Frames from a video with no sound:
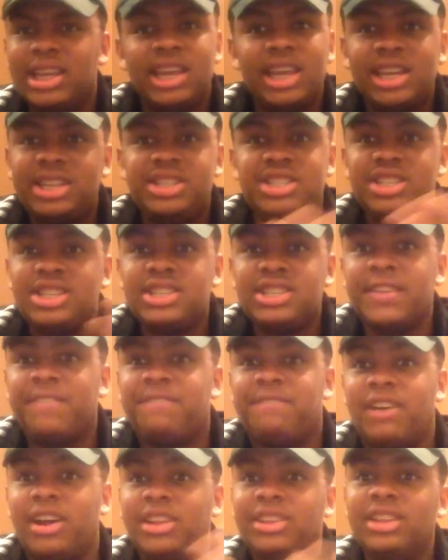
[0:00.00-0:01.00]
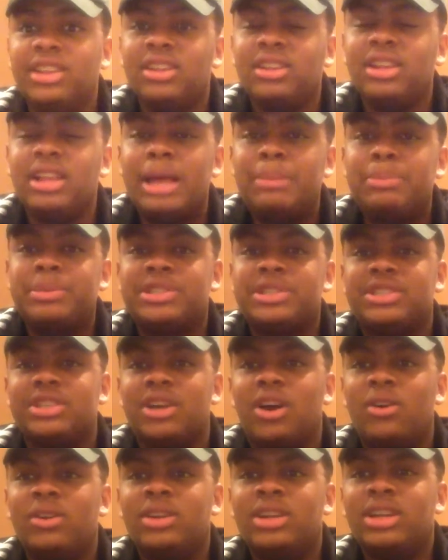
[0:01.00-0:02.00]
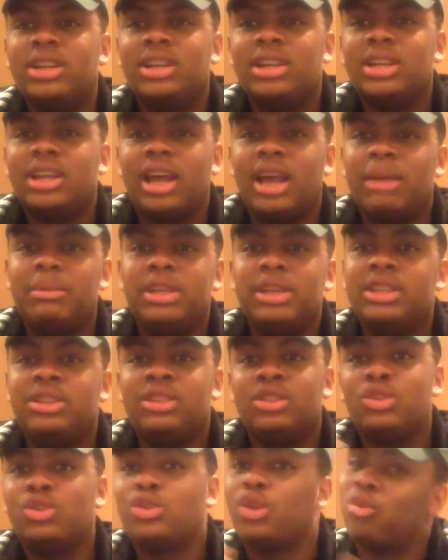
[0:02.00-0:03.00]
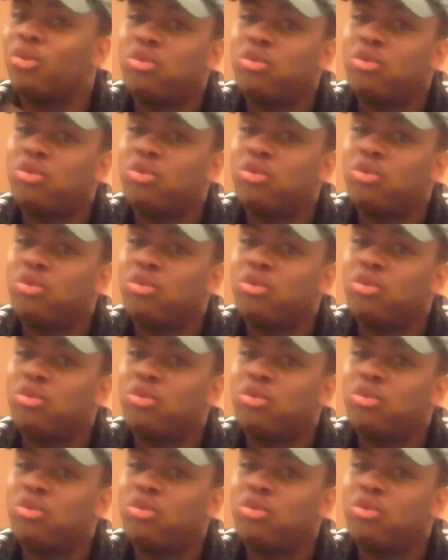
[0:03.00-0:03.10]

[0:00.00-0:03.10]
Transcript: it's just a fun little episode. I mean, the